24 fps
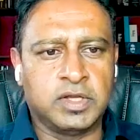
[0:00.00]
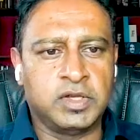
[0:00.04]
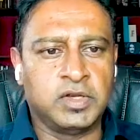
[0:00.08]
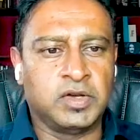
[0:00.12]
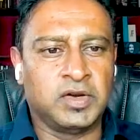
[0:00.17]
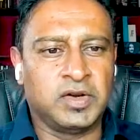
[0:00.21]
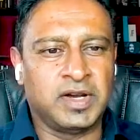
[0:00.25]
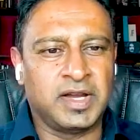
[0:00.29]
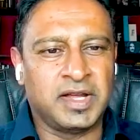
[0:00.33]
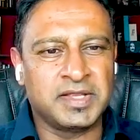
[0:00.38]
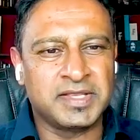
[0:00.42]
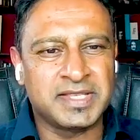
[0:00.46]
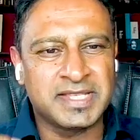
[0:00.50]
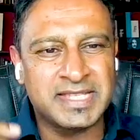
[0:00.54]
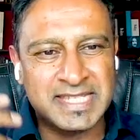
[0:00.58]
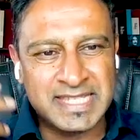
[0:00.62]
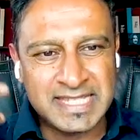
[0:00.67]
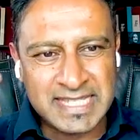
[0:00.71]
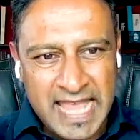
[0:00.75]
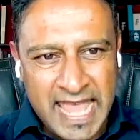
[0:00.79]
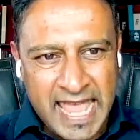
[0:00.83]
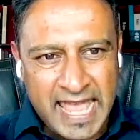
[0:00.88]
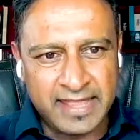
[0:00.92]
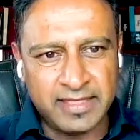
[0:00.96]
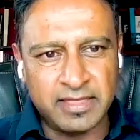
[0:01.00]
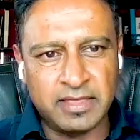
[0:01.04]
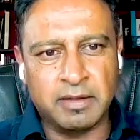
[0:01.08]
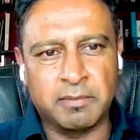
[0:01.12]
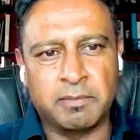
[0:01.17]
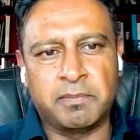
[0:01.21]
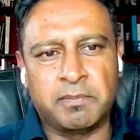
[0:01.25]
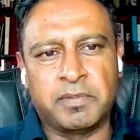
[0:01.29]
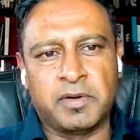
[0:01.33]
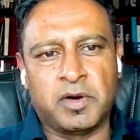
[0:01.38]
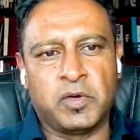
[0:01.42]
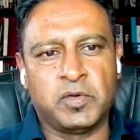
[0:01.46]
You got to understand the
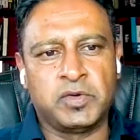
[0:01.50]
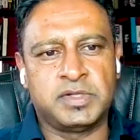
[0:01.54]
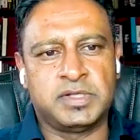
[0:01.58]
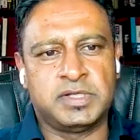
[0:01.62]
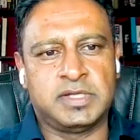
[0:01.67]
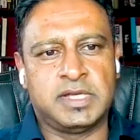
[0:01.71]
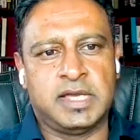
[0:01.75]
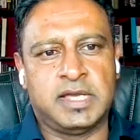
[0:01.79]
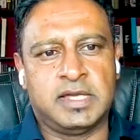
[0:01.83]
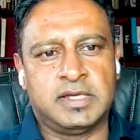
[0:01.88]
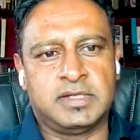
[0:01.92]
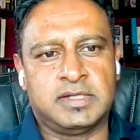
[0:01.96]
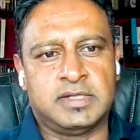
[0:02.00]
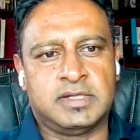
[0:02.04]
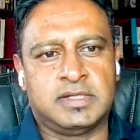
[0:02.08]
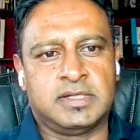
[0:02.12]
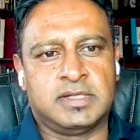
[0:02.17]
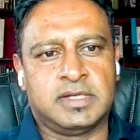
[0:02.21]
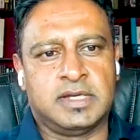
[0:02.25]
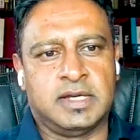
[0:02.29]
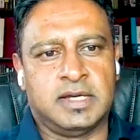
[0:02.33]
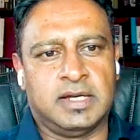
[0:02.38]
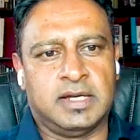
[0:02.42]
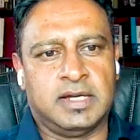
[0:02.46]
process.